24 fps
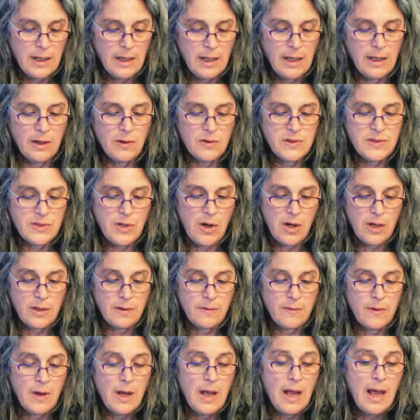He goes
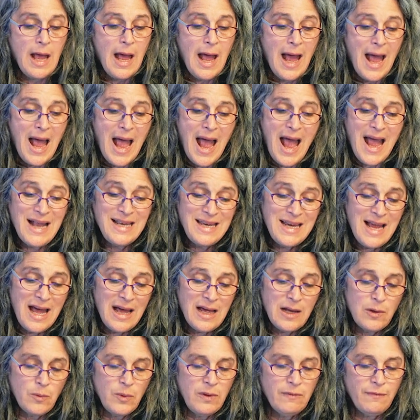on, "And
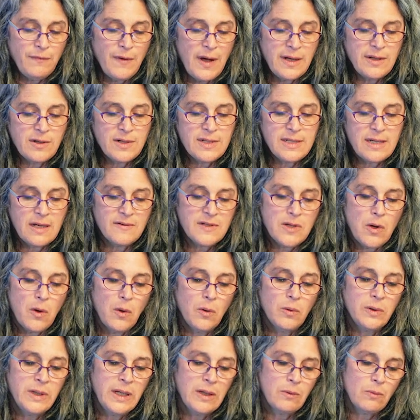yet we find ourselves
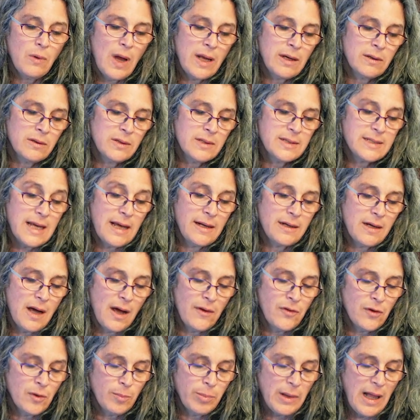holding Reynolds and
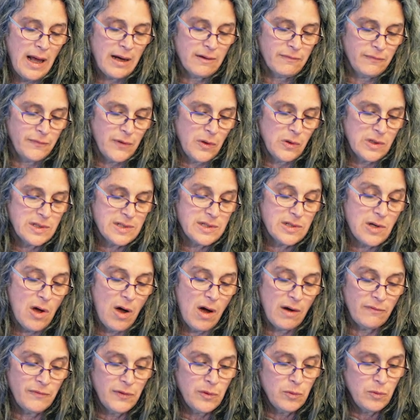other Black folks,
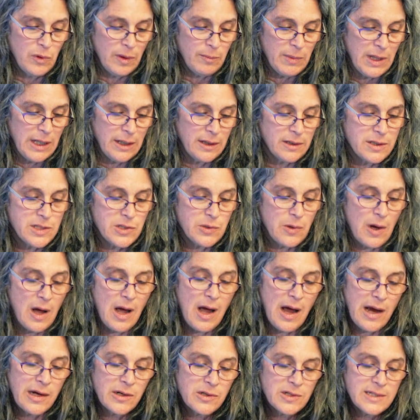often women, to a
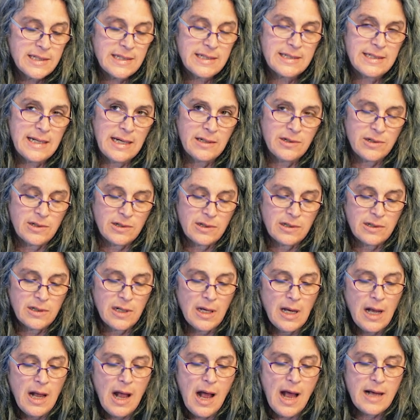higher standard
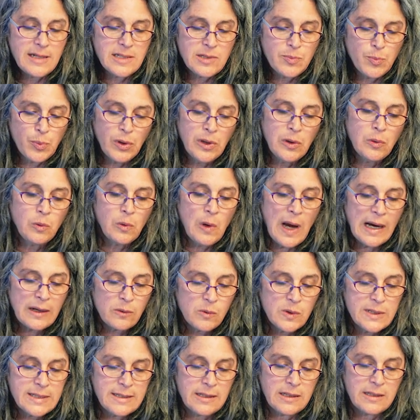as a
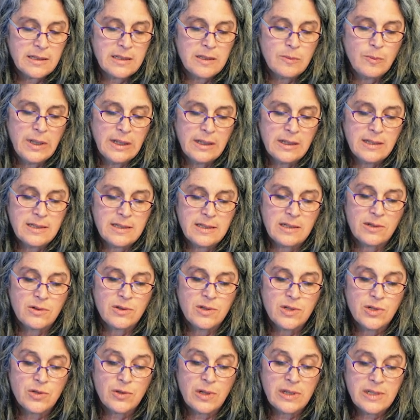prerequisite to be
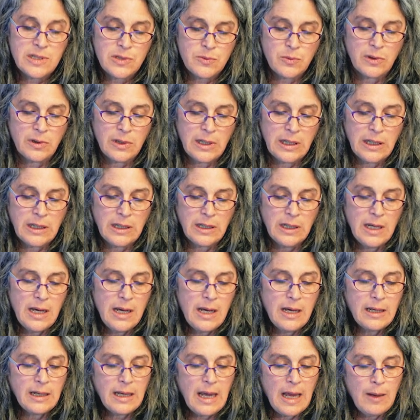considered trustworthy,
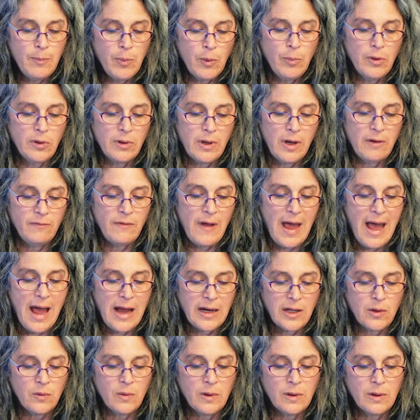capable of
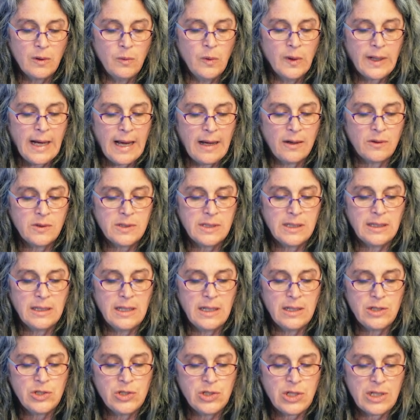accurately recounting
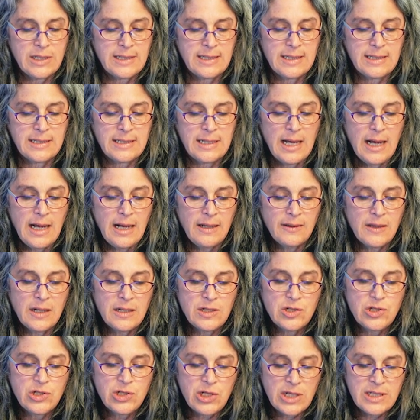the injustice that
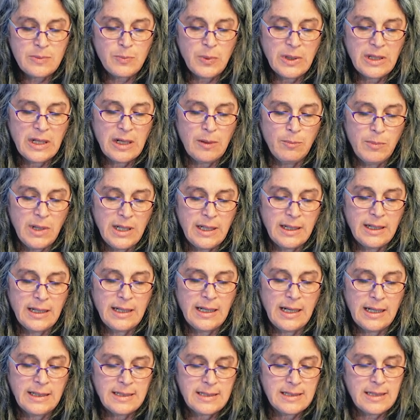has just been committed
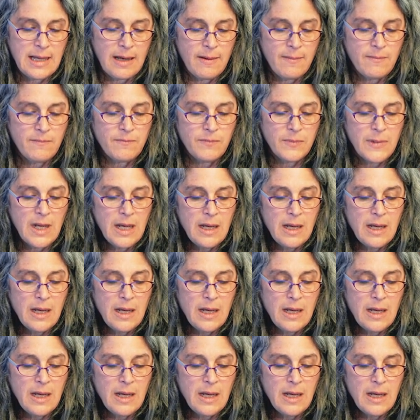against them.